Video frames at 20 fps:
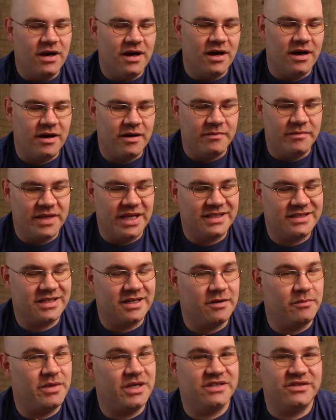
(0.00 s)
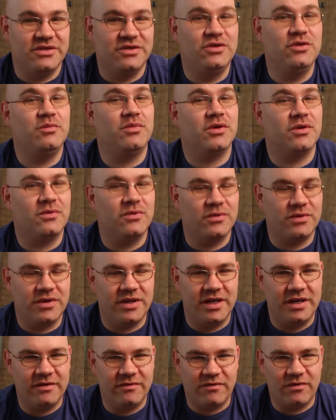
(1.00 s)
Um, that's going to be a super cool
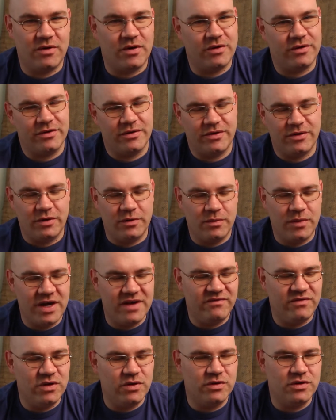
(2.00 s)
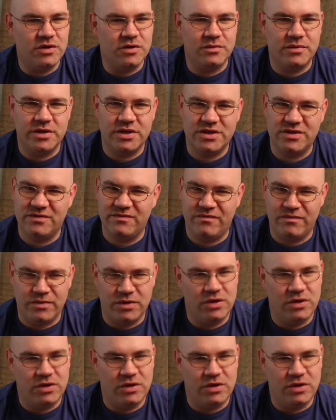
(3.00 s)
thing for all the third wave YouTubers,